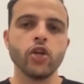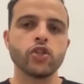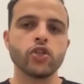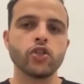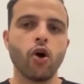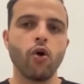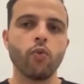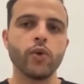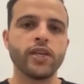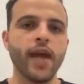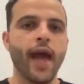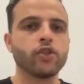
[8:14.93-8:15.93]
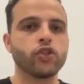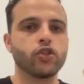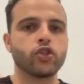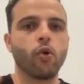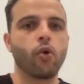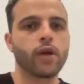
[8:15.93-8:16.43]
So we can
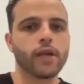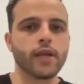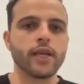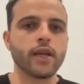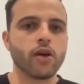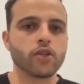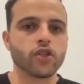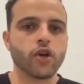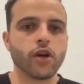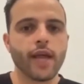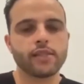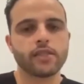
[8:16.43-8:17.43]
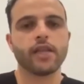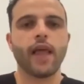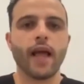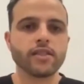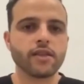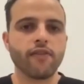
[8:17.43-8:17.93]
sort of lean on sugar and say
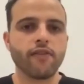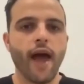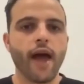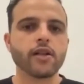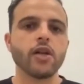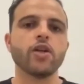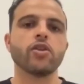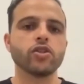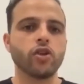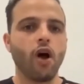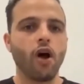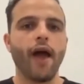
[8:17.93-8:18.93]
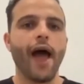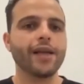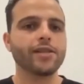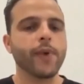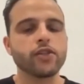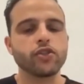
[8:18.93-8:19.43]
that's the fact. There's other
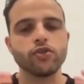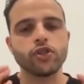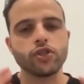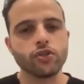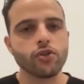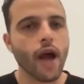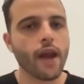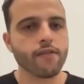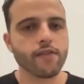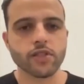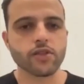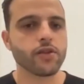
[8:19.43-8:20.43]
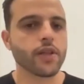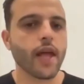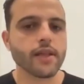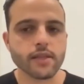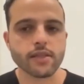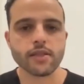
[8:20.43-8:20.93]
aspects. You still got to visit your
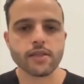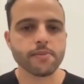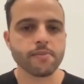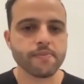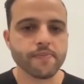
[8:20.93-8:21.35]
dentist.